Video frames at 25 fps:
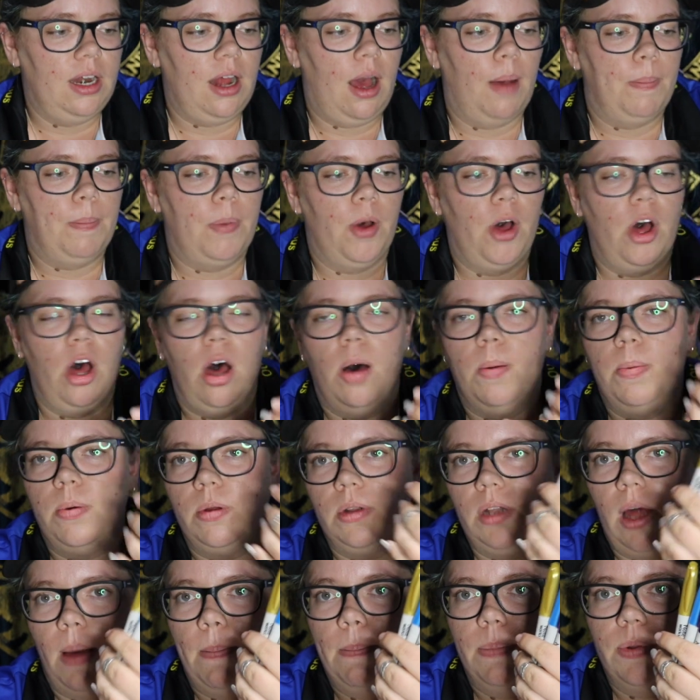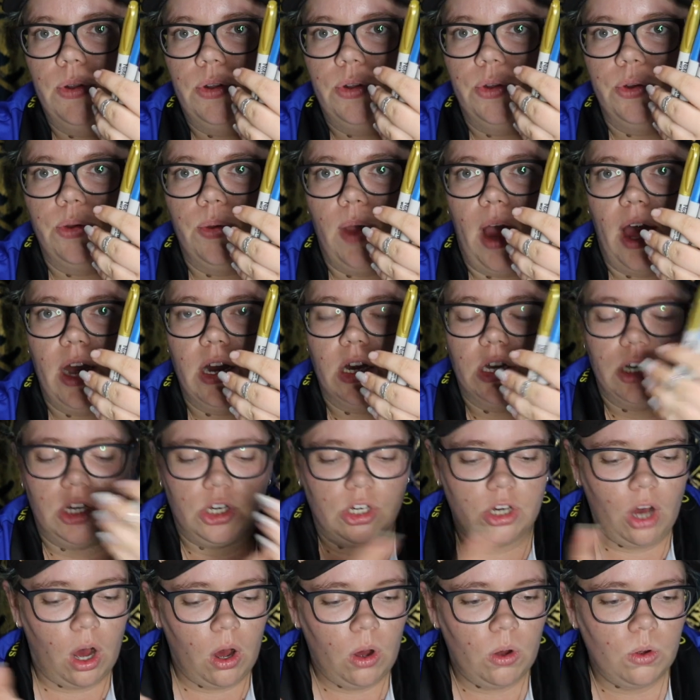a purple, a blue, and a
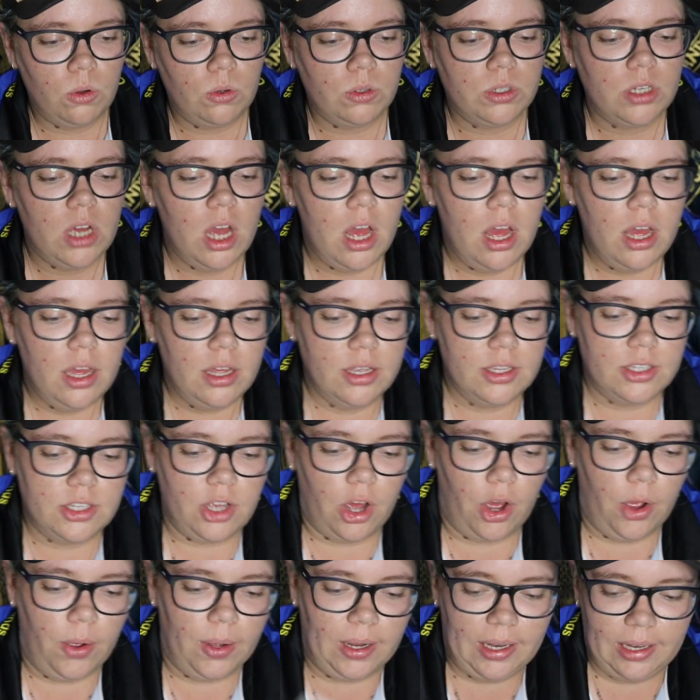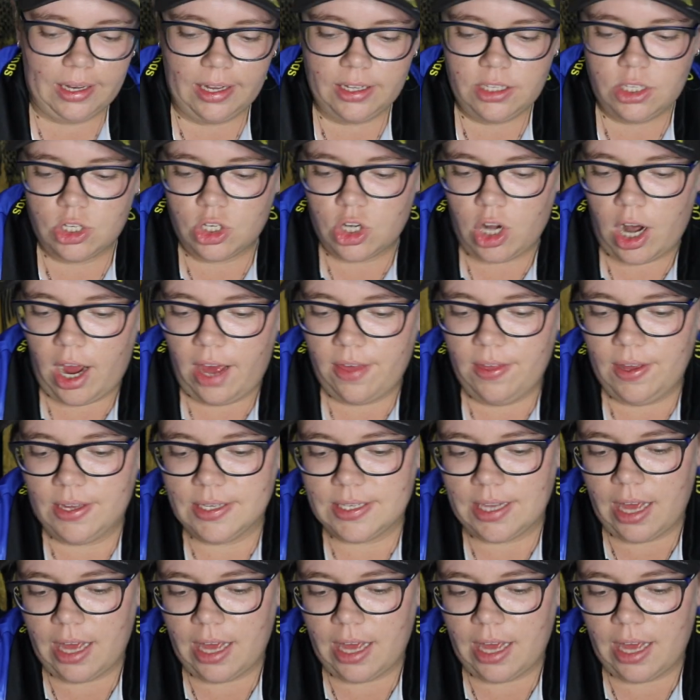gold. So let's try these